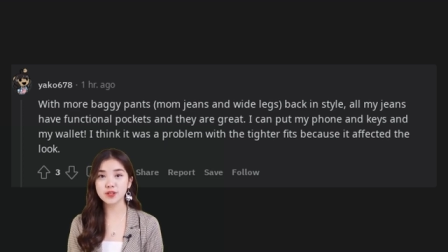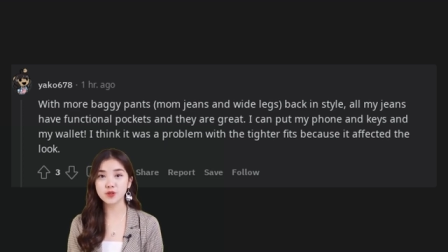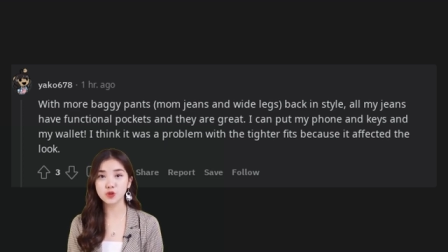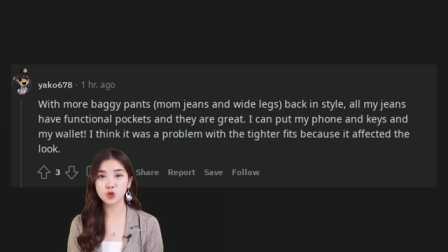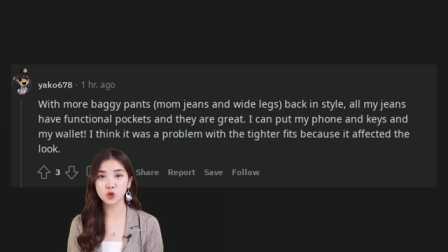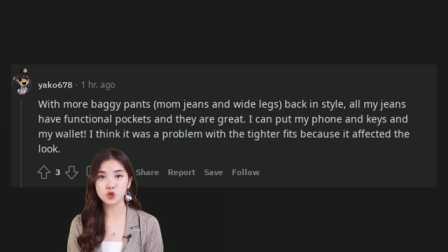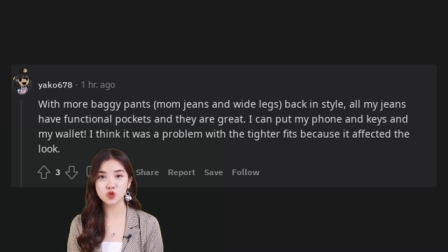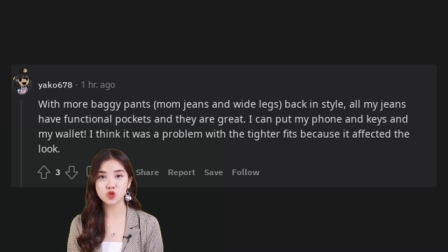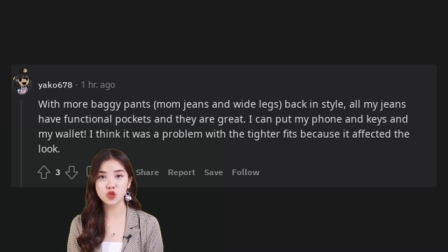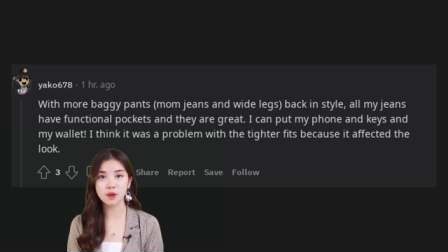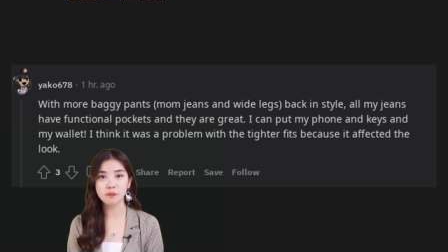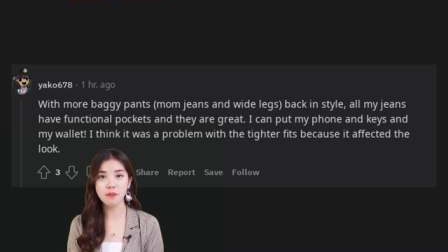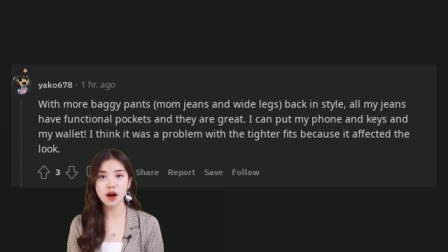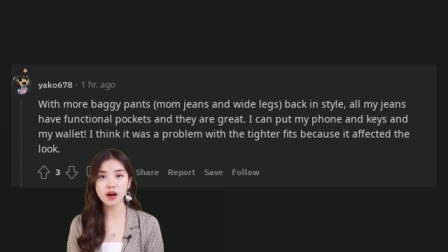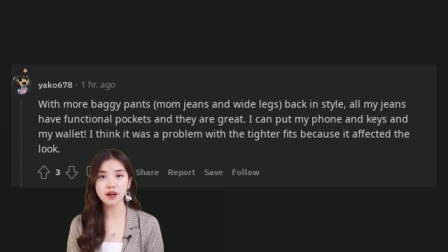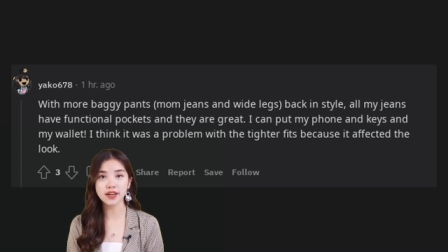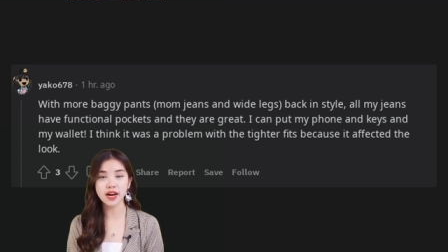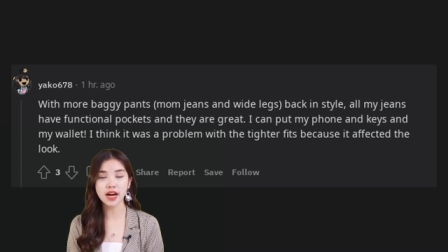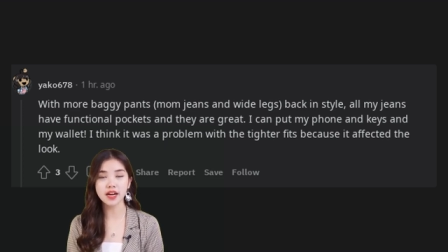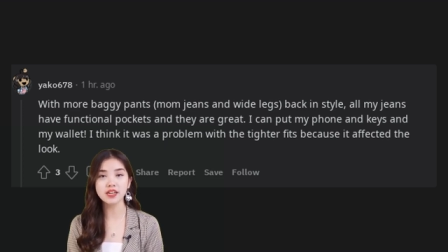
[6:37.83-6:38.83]
it
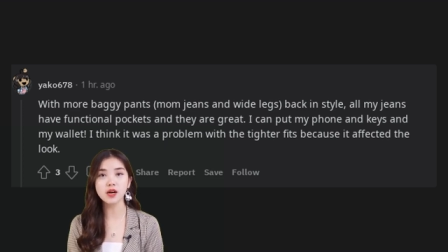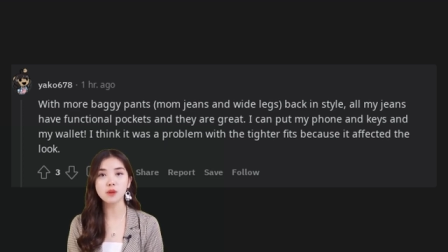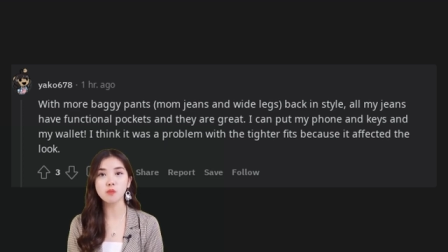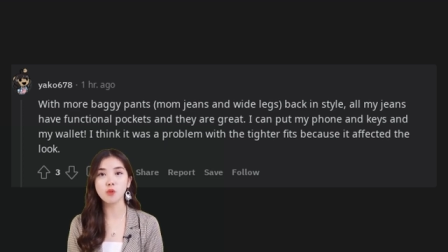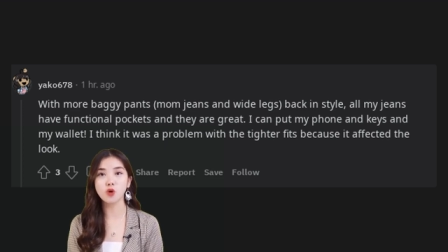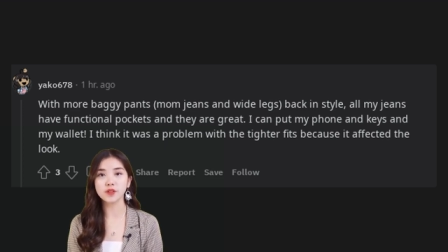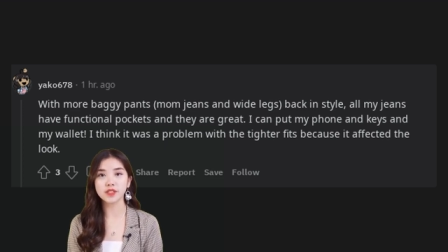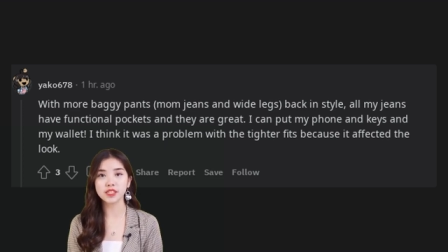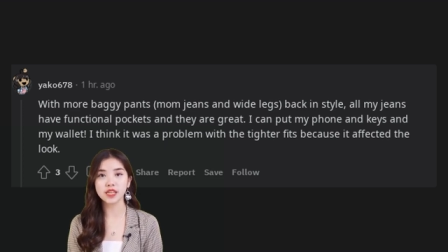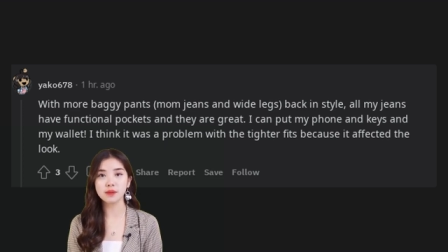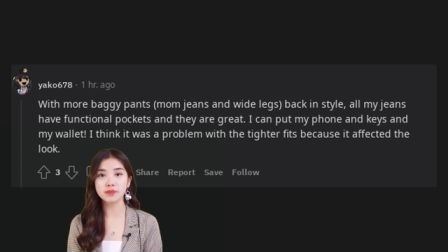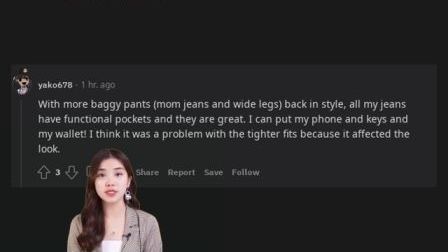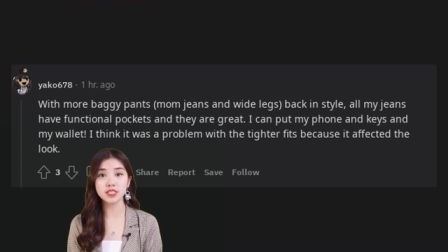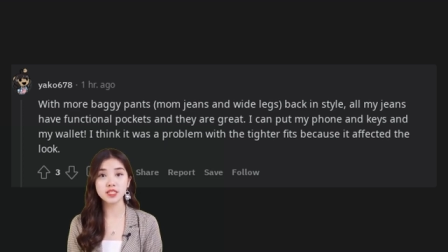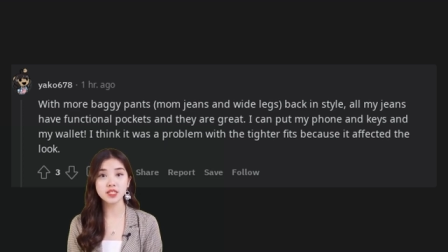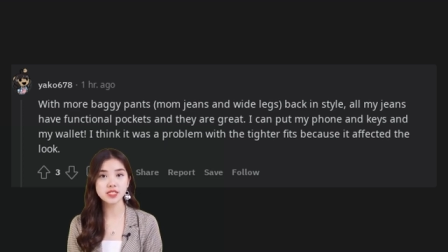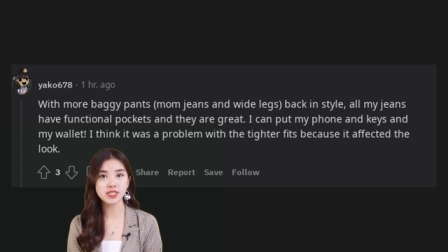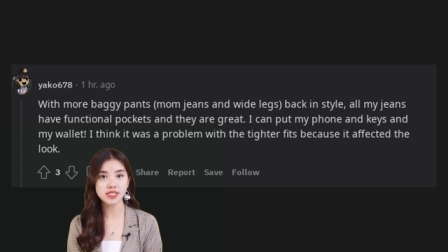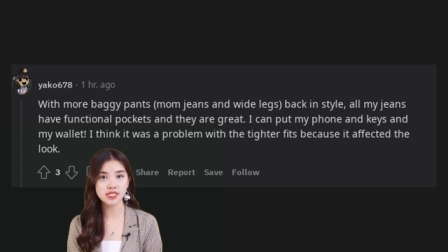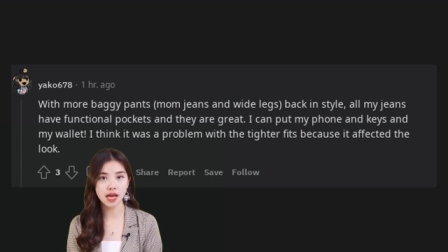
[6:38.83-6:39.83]
affected the look.
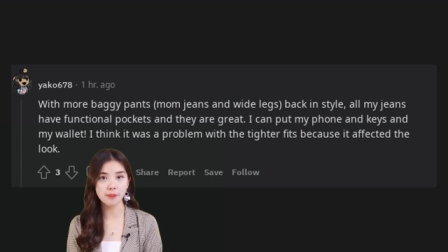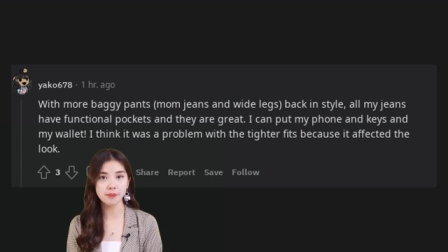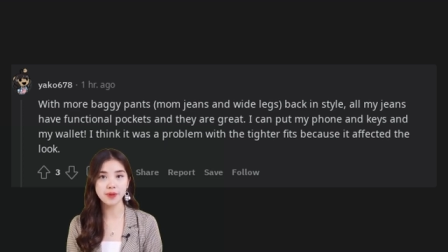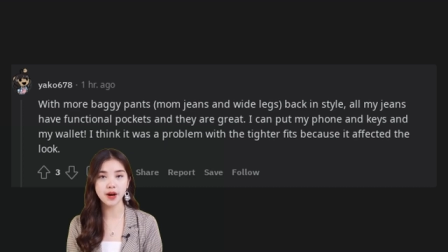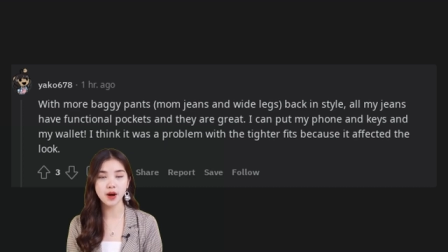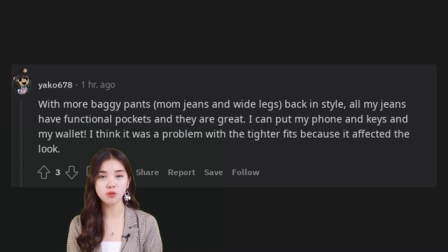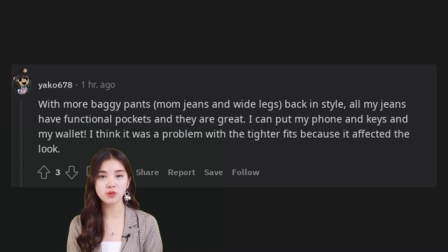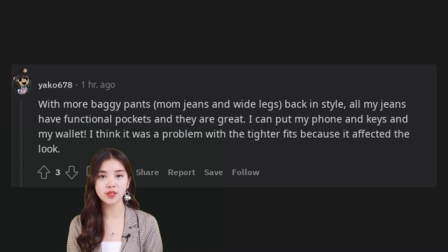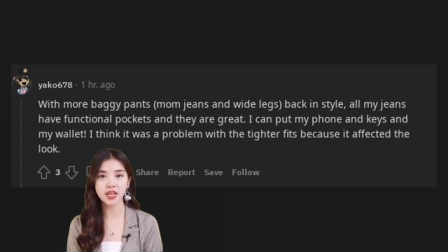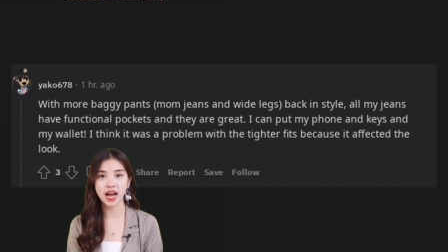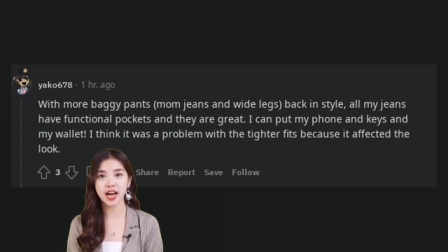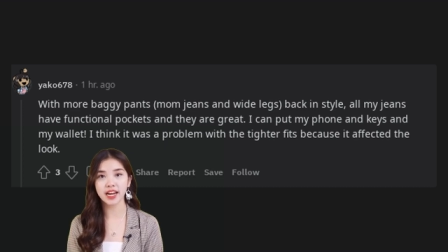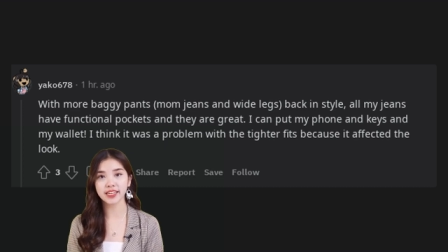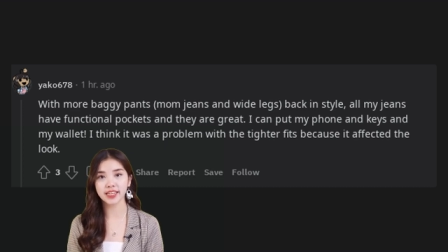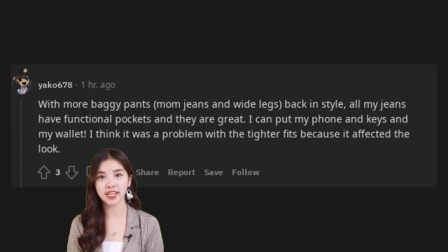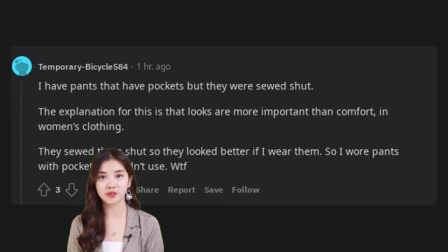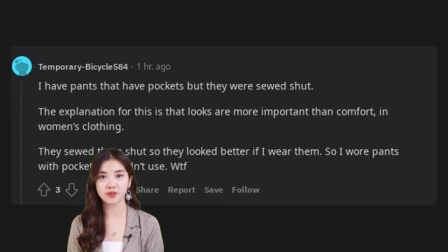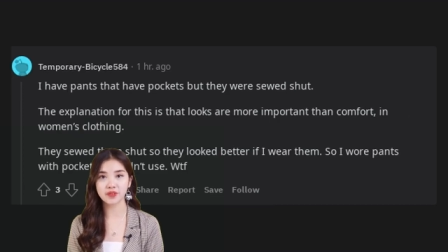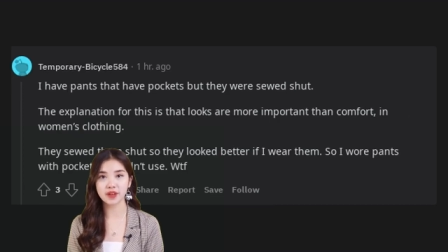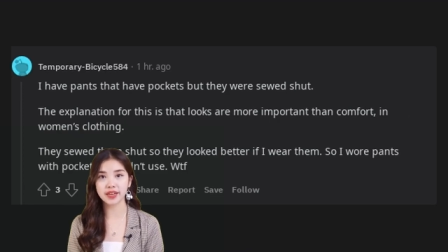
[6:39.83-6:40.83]

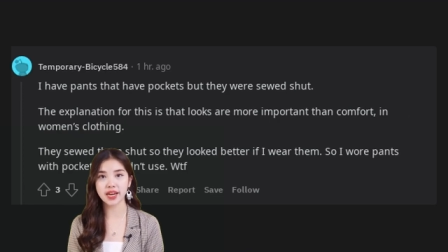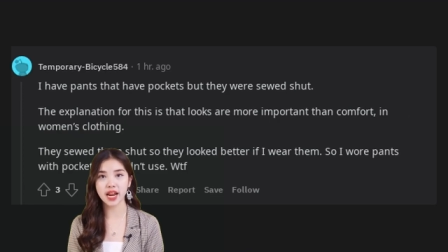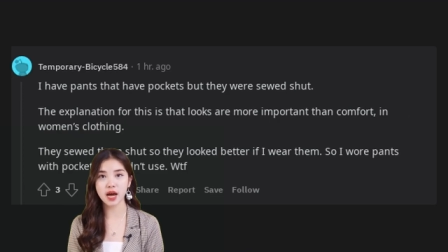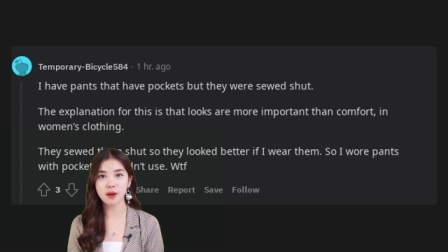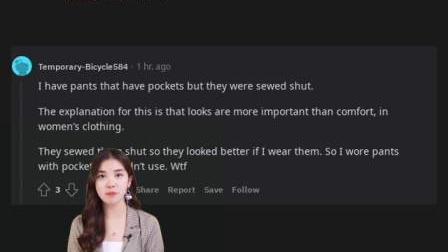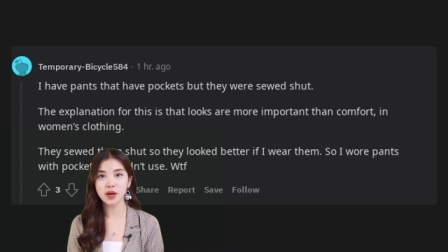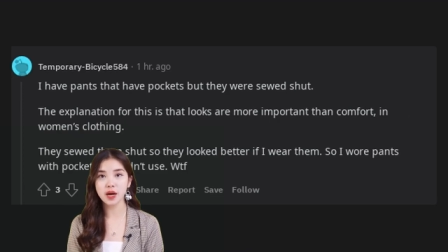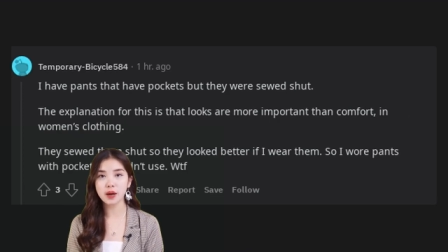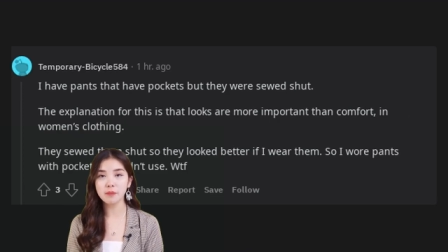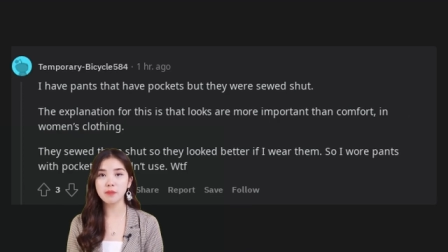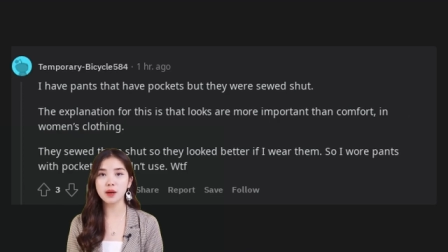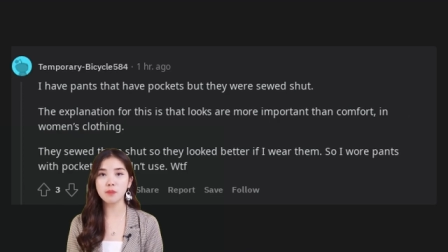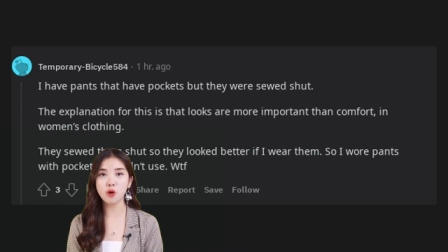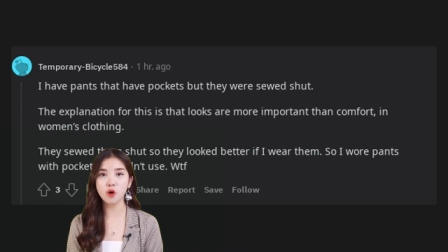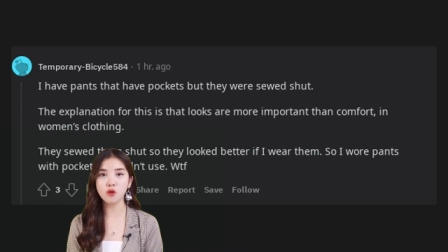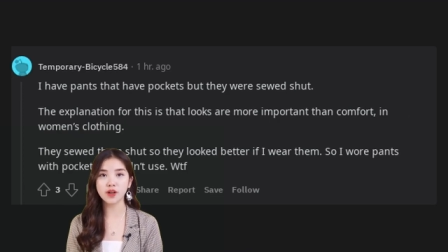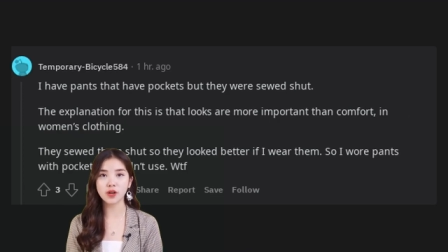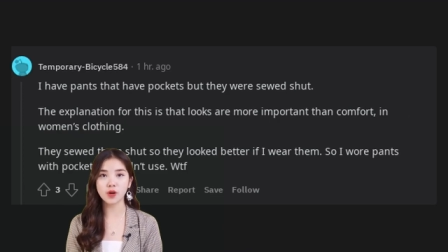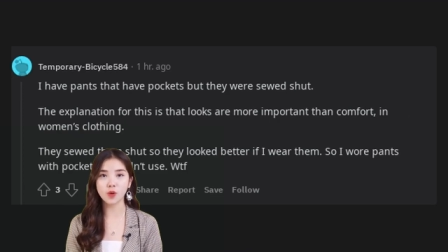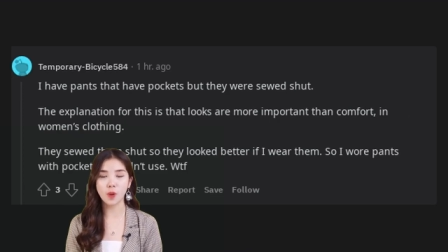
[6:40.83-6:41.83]
I have pants that
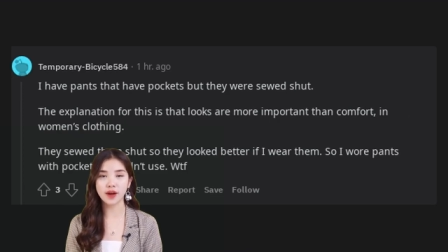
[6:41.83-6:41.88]
have